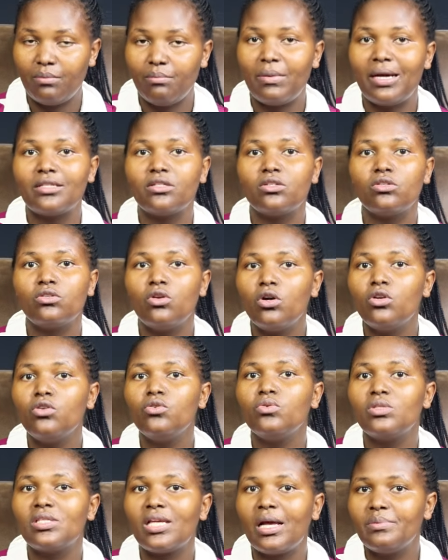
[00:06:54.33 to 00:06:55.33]
but no
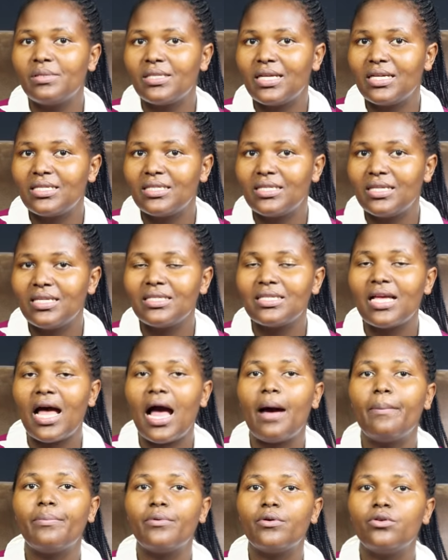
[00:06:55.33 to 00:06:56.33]
new substances
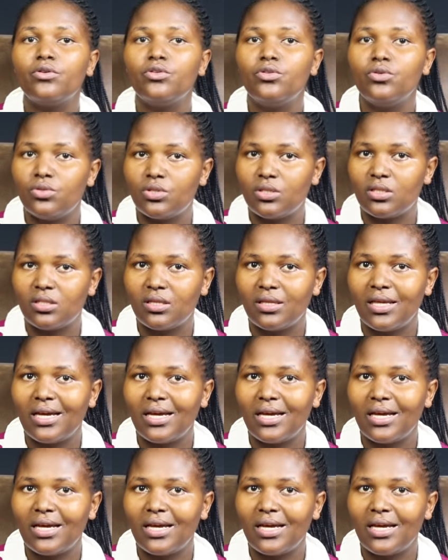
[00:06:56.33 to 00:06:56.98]
are produced.